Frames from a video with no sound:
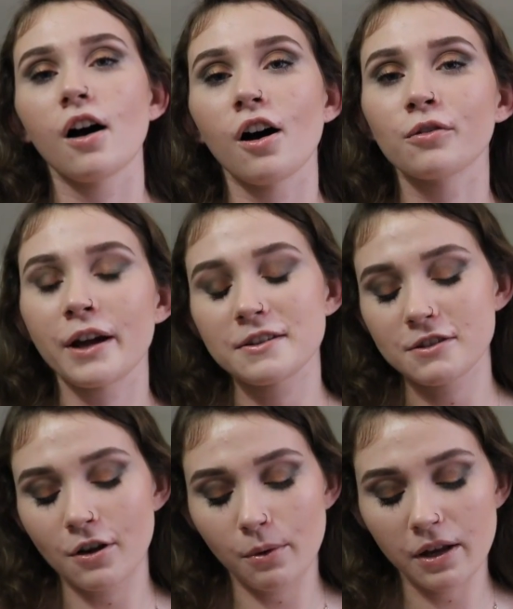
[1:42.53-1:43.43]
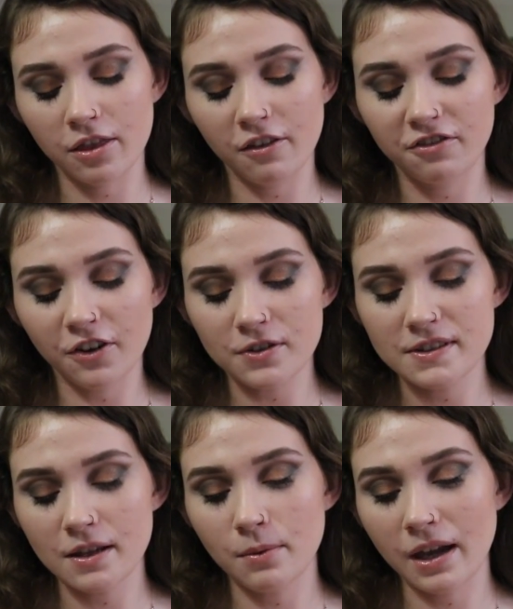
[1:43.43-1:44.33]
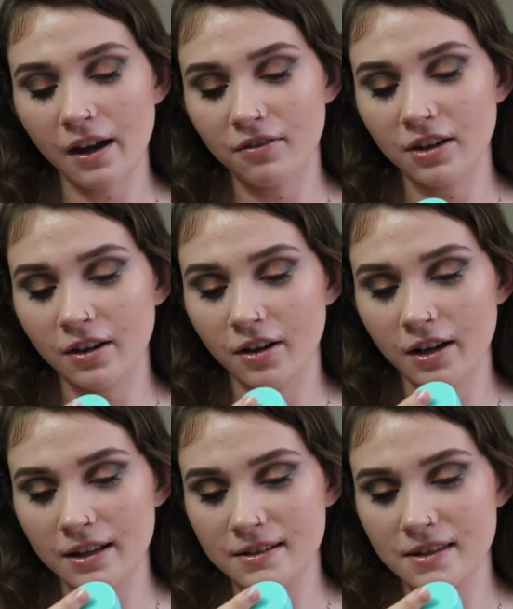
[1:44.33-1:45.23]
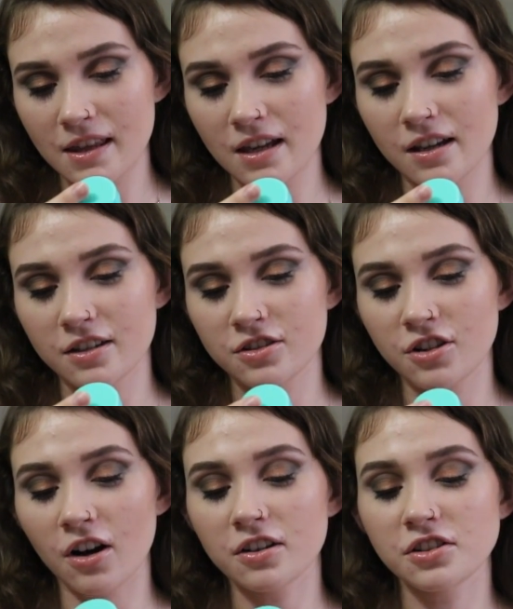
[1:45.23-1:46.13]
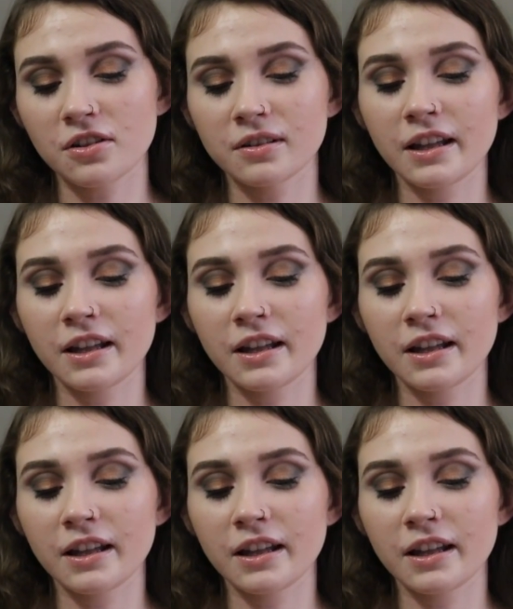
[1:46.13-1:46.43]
Alright, so the first thing we have here is the Dr.